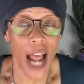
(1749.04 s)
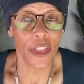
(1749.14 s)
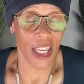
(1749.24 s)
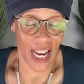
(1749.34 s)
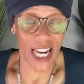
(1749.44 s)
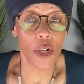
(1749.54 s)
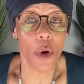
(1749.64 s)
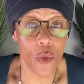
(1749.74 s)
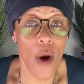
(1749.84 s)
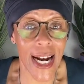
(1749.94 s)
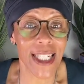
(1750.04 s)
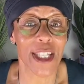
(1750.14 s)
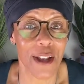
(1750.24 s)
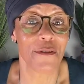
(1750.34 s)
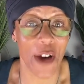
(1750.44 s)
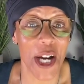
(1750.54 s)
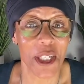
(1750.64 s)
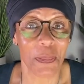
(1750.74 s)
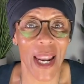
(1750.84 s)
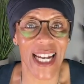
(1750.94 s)
And you were right in the
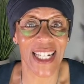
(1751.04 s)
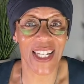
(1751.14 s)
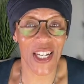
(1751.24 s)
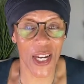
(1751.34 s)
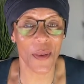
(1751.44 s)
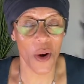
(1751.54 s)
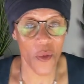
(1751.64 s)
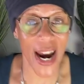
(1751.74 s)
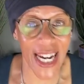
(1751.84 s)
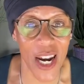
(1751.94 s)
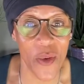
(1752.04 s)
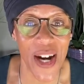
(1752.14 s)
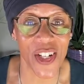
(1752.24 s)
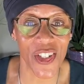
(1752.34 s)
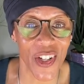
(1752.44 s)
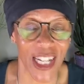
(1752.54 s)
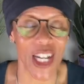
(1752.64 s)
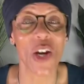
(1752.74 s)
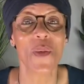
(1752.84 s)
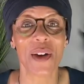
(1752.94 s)
first place. You were right
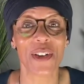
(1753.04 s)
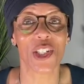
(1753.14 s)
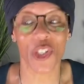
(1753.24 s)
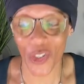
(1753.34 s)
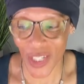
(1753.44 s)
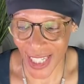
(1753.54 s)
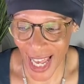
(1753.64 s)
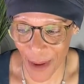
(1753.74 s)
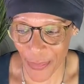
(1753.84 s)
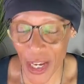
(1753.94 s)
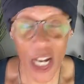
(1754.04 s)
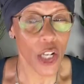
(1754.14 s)
originally. Whoever does that,